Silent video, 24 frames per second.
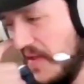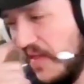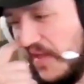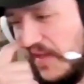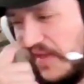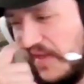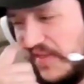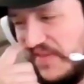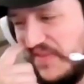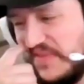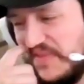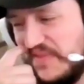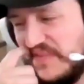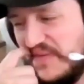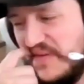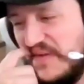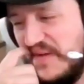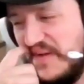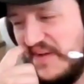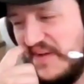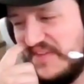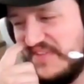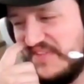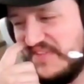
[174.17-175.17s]
Oh, so what, the
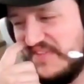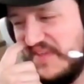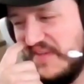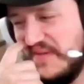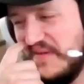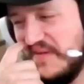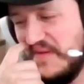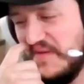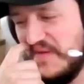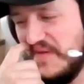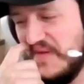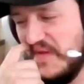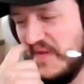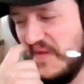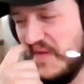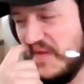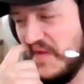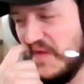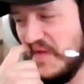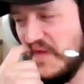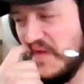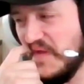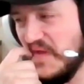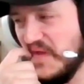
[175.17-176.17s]
match didn't end up happening,
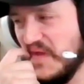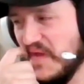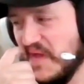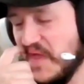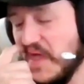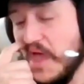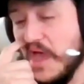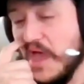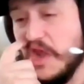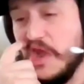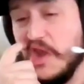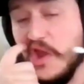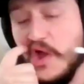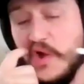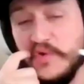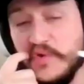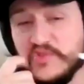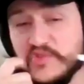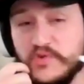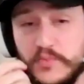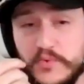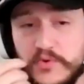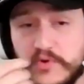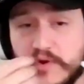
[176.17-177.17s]
though? No,
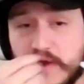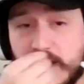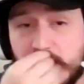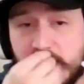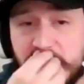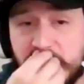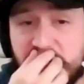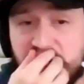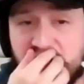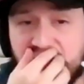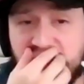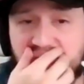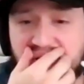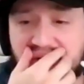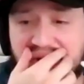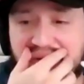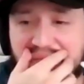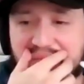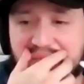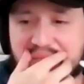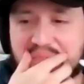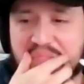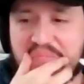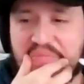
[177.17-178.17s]
Super
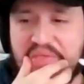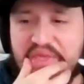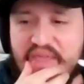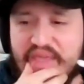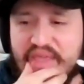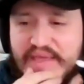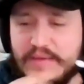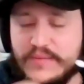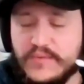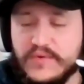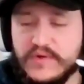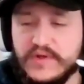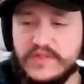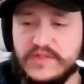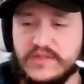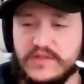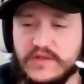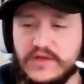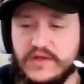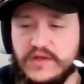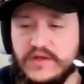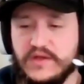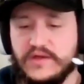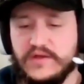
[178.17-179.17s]
Dragon, he was,
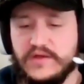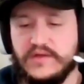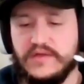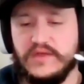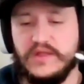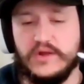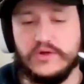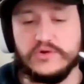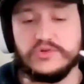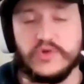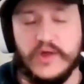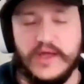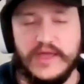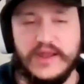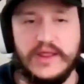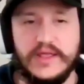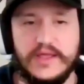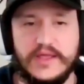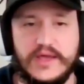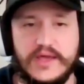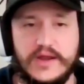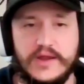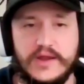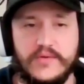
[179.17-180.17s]
you know,
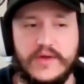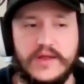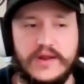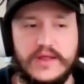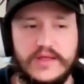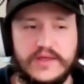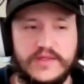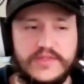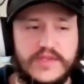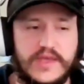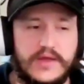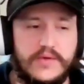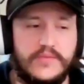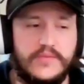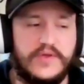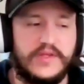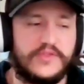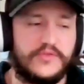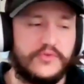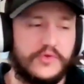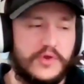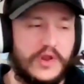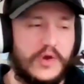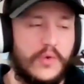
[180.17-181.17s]
training, getting ready because he hadn't
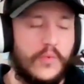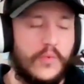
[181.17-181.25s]
wrestled